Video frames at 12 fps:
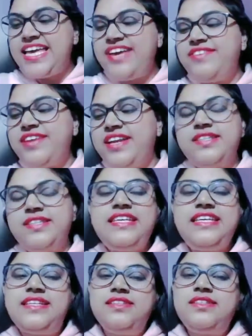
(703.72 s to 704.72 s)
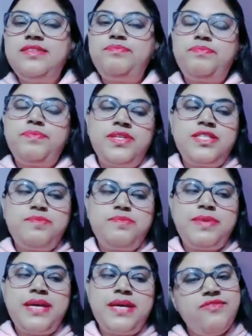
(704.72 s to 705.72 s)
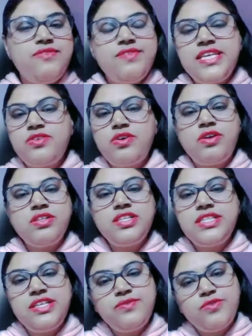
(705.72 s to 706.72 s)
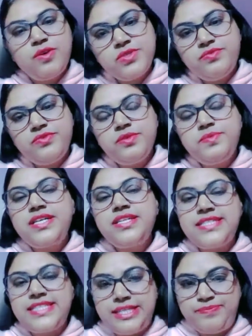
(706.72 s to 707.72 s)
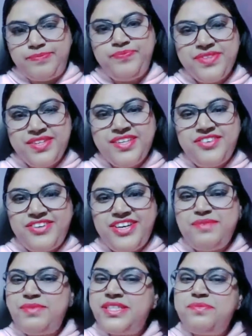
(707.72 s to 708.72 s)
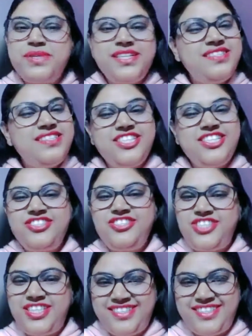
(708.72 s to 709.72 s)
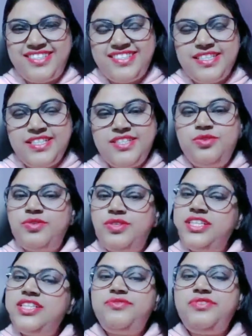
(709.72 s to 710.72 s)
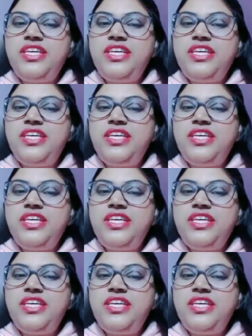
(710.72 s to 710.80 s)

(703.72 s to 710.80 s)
have read. See, the spelling wise, all the three forms of verbs are same, right? But the pronunciation changes. Only the